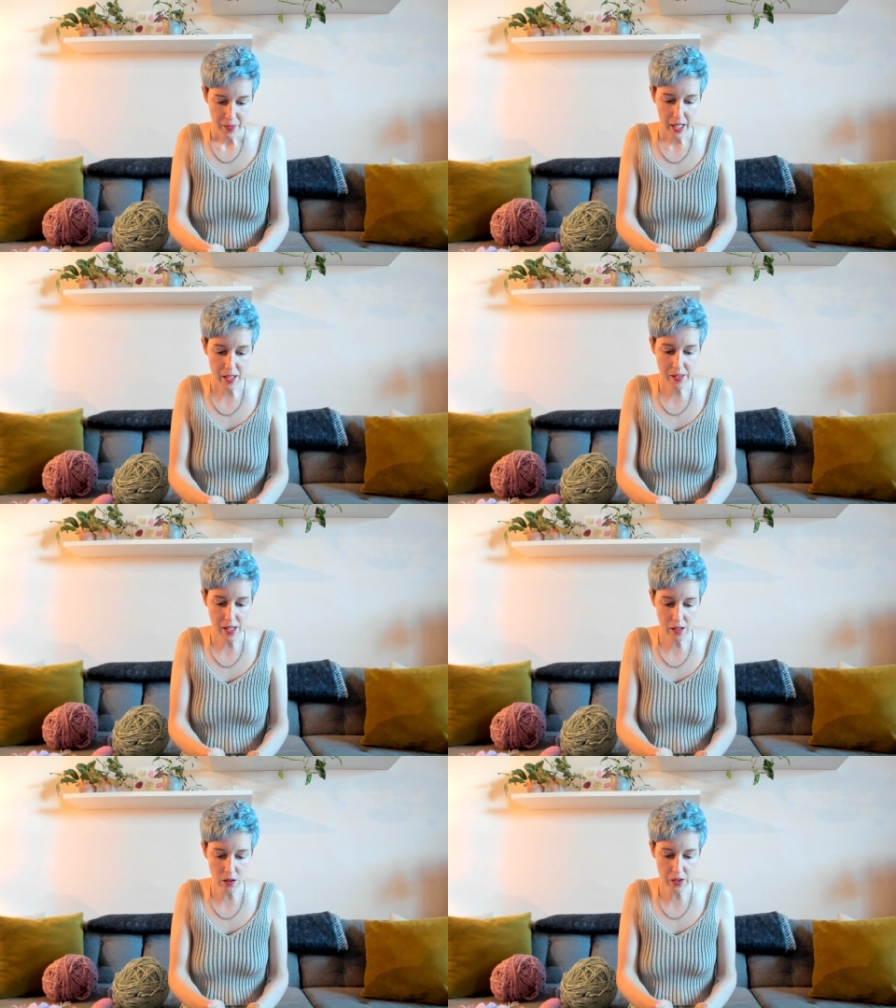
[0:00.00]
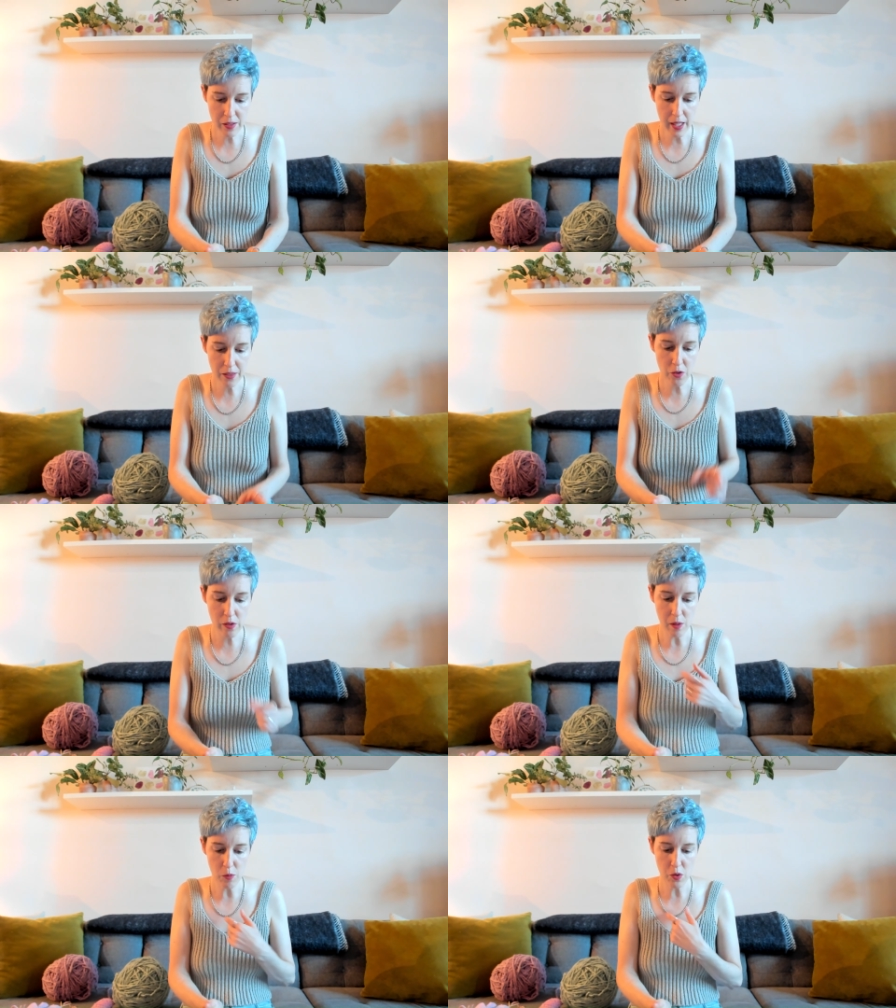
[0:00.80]
is it looks like there's
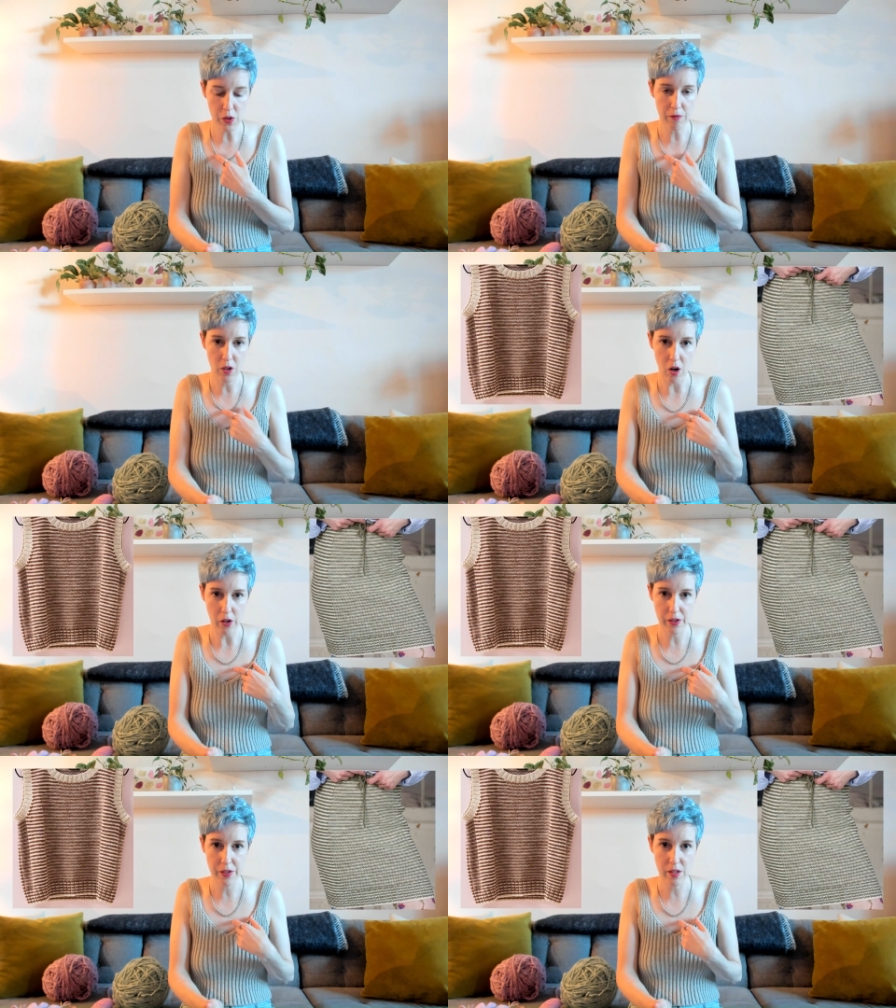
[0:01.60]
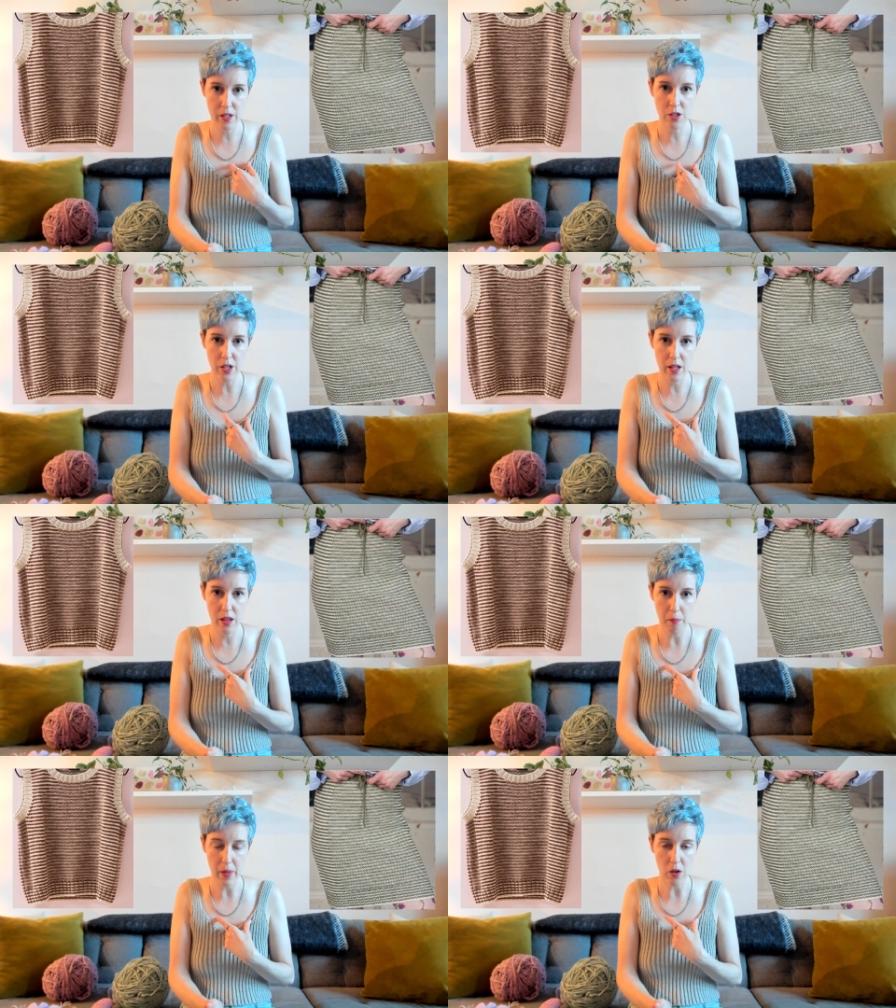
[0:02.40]
some sort of garter stitch in
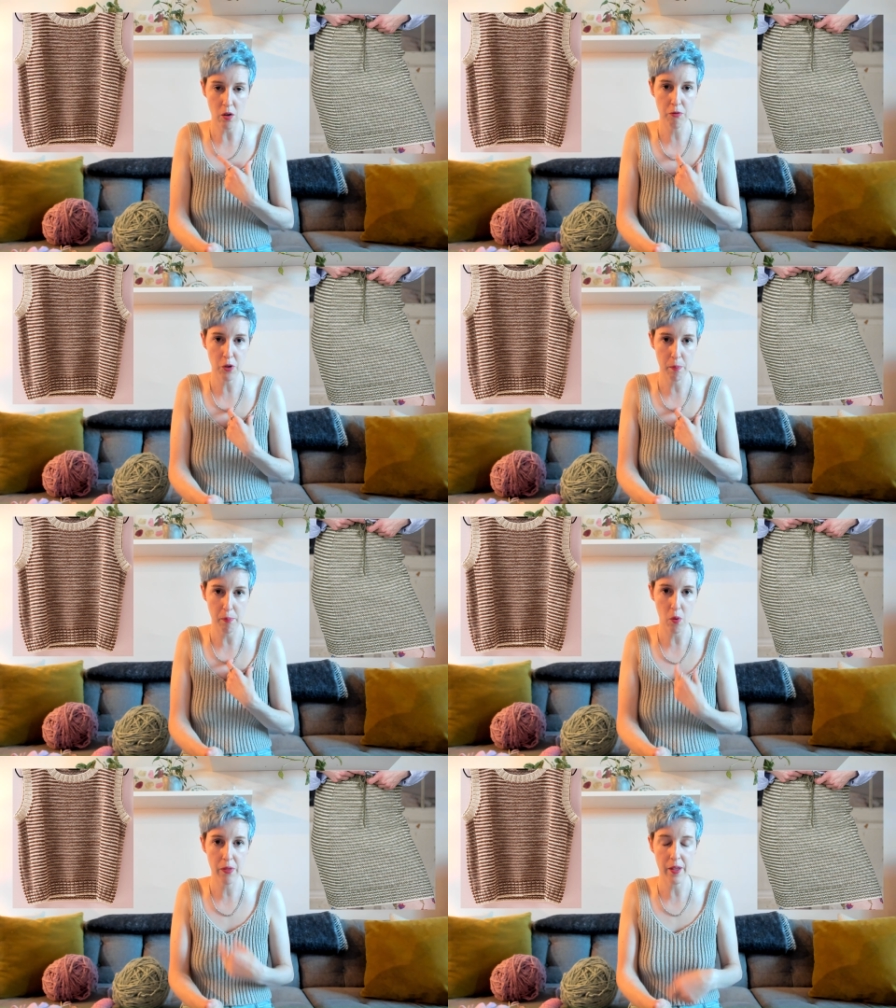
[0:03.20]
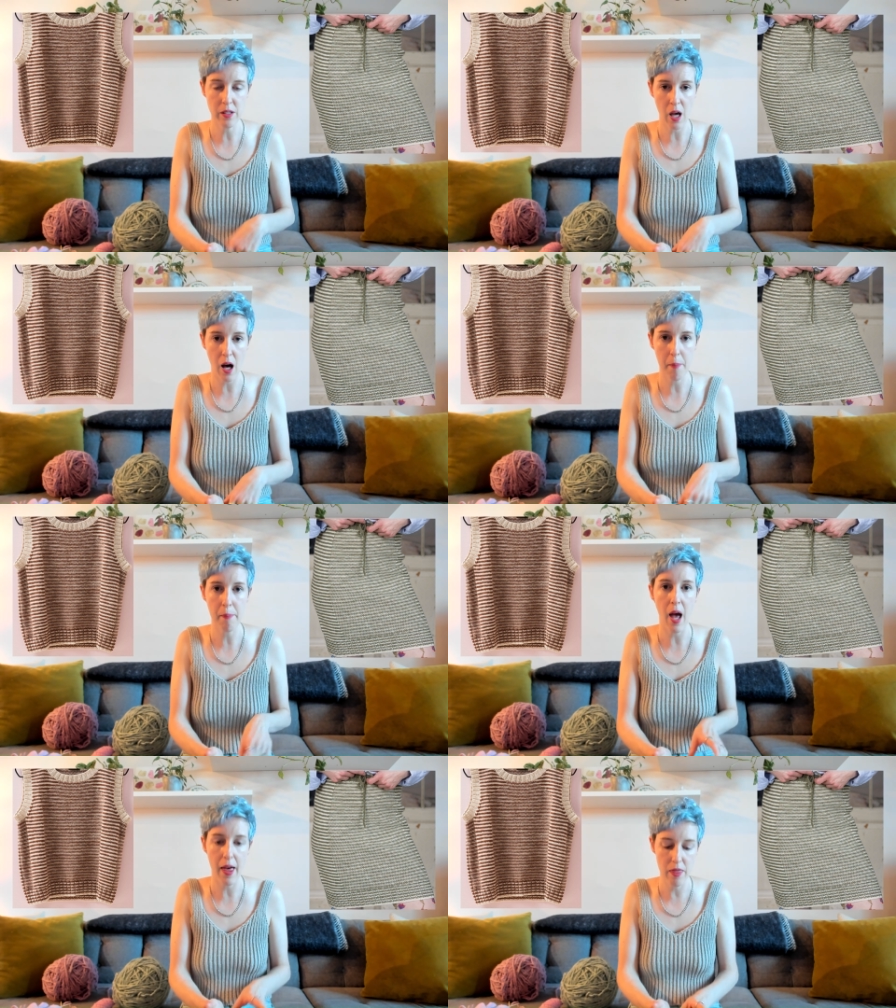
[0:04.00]
the middle for both the top
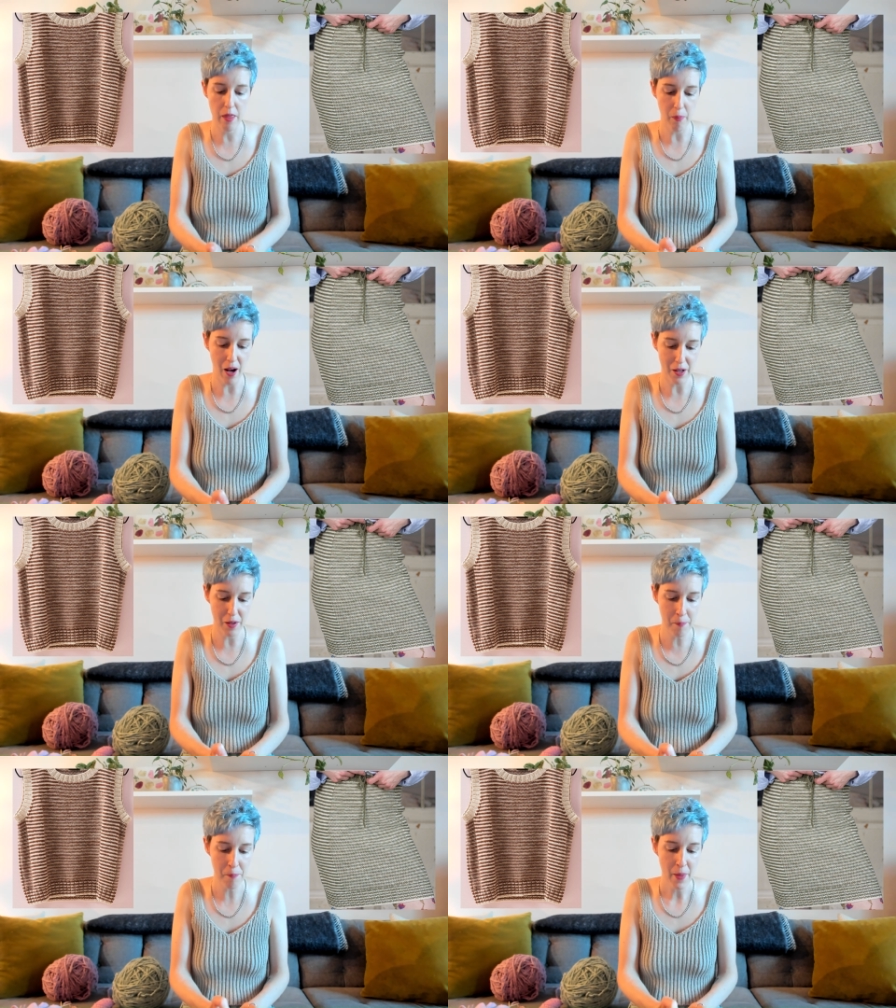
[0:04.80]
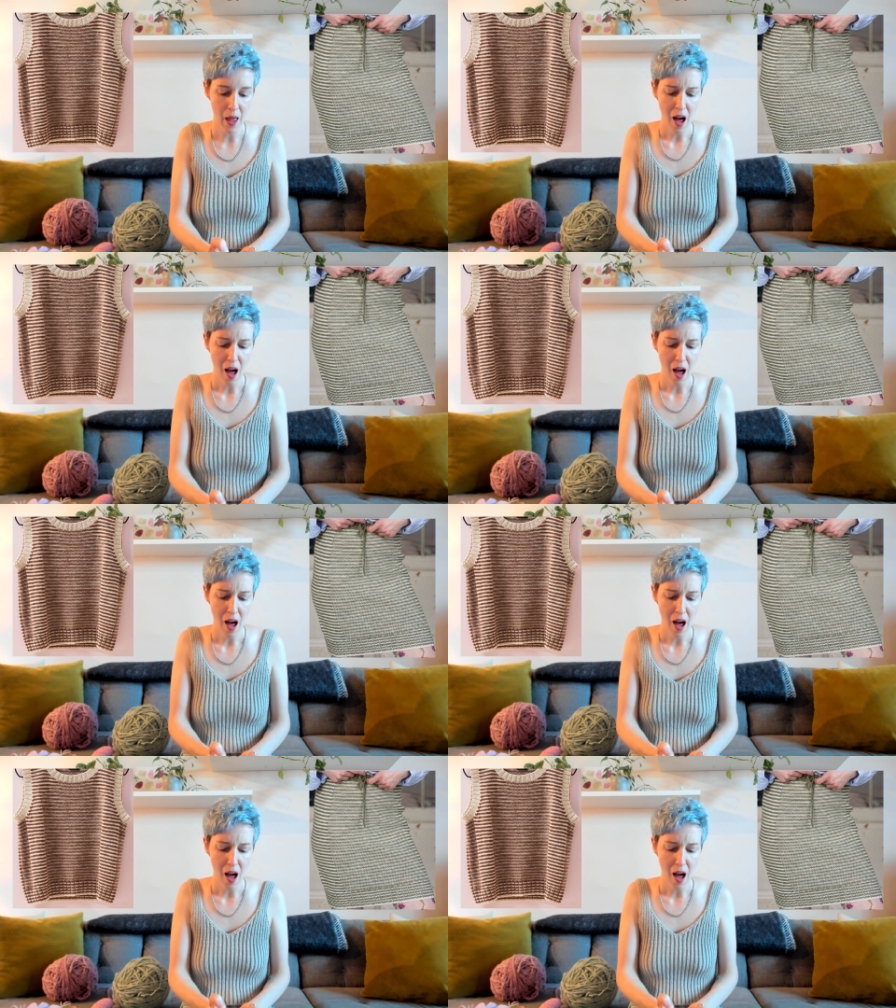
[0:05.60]
and the bottom.